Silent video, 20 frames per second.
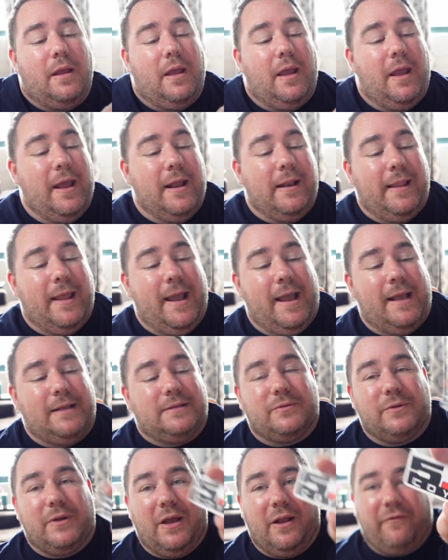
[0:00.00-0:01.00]
And last,
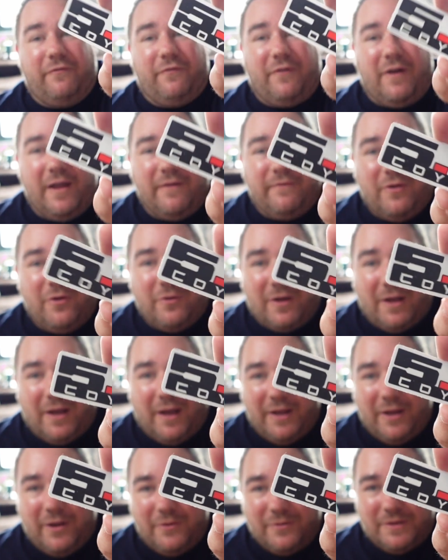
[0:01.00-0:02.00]
we got a 5.0
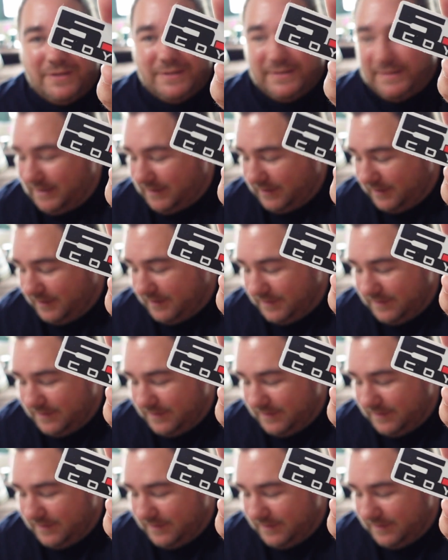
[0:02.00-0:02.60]
Coyote sticker.